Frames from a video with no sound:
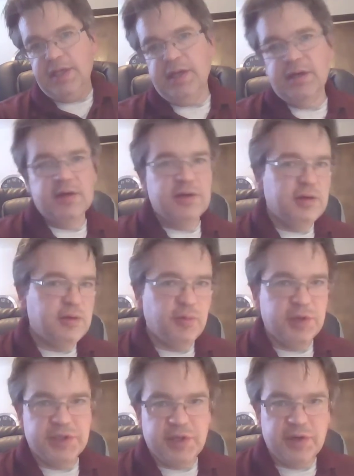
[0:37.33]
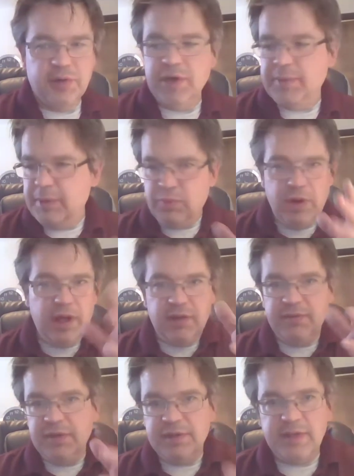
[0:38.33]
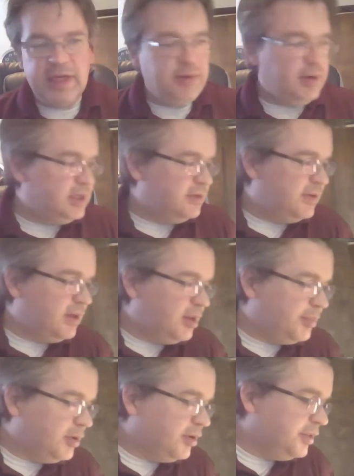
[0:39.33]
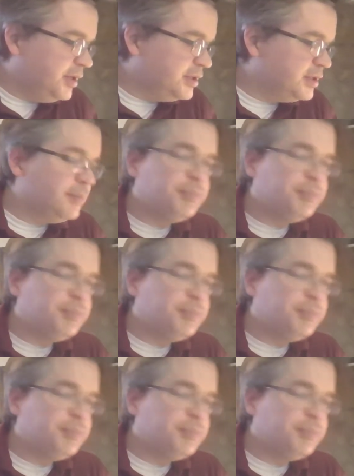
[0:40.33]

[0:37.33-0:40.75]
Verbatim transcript: here, which are going to be relevant to how I develop all this.